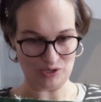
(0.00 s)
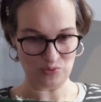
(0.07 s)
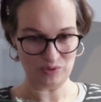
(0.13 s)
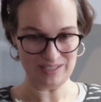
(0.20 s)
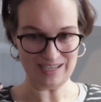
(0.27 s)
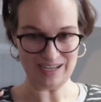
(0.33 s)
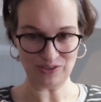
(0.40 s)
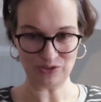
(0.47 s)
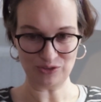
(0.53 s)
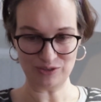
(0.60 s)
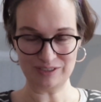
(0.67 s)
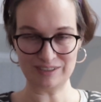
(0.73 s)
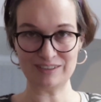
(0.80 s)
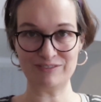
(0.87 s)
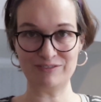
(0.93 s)
I will
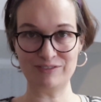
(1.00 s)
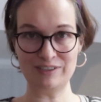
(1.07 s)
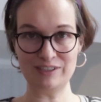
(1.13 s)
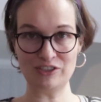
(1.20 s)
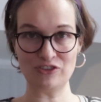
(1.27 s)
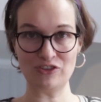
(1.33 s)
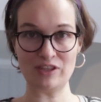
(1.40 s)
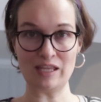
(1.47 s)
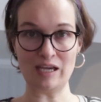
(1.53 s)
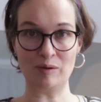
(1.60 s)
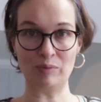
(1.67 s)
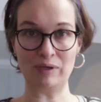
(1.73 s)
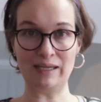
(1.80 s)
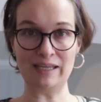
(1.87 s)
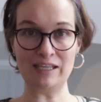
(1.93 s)
now finish the
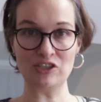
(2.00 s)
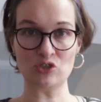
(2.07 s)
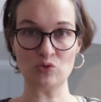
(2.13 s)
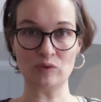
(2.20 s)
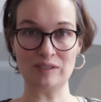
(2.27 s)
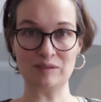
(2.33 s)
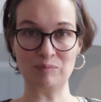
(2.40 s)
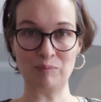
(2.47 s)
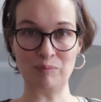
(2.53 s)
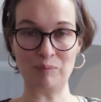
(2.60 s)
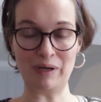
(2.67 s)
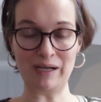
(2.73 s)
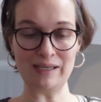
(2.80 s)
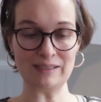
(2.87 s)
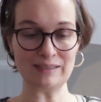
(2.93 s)
upper edge with
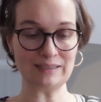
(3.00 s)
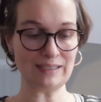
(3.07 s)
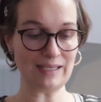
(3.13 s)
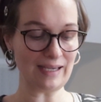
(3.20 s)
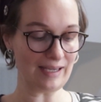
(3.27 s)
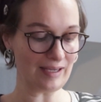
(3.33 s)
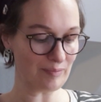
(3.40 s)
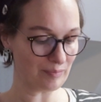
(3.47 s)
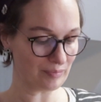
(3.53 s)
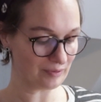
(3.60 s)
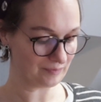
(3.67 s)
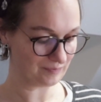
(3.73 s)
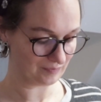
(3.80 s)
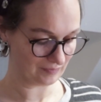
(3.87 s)
bias tape.